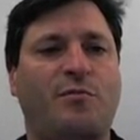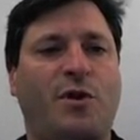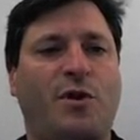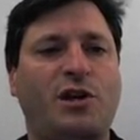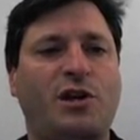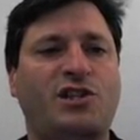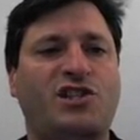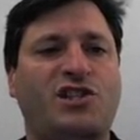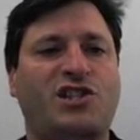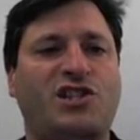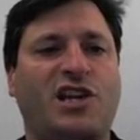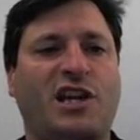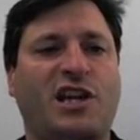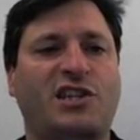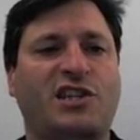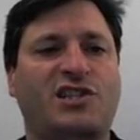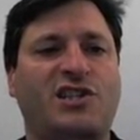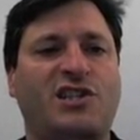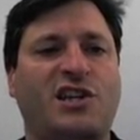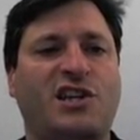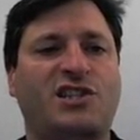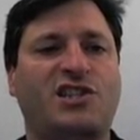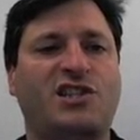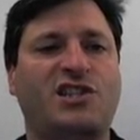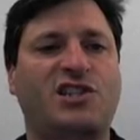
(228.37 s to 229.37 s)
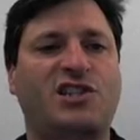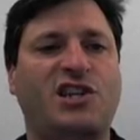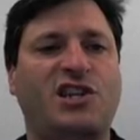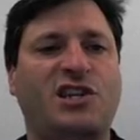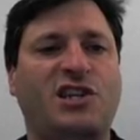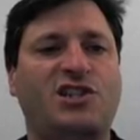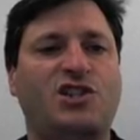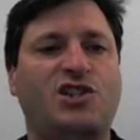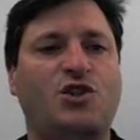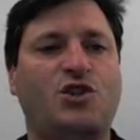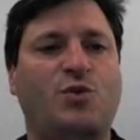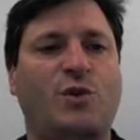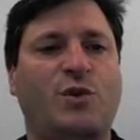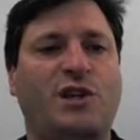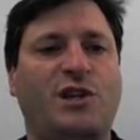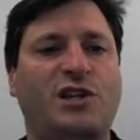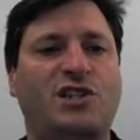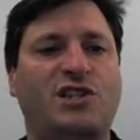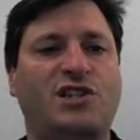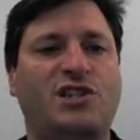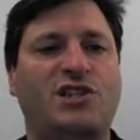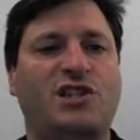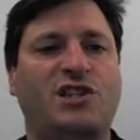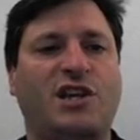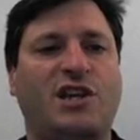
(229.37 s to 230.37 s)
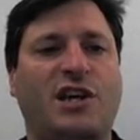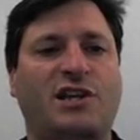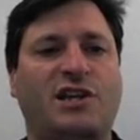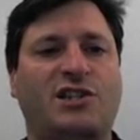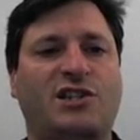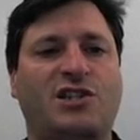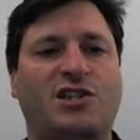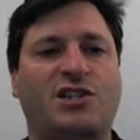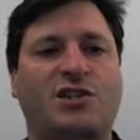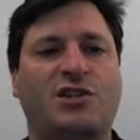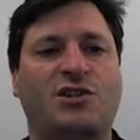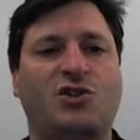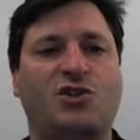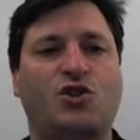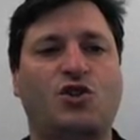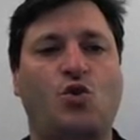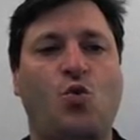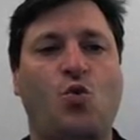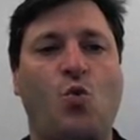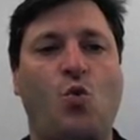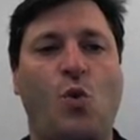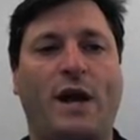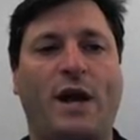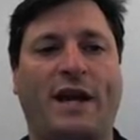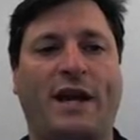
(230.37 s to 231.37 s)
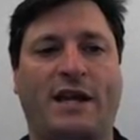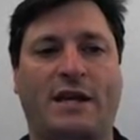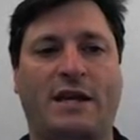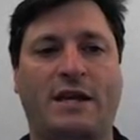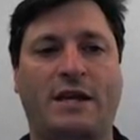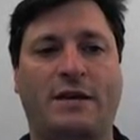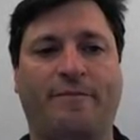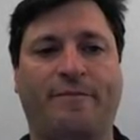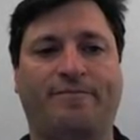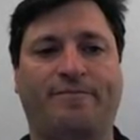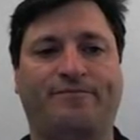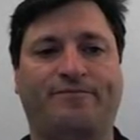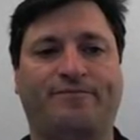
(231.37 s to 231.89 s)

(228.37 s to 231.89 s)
March 6th at 6:26:20, it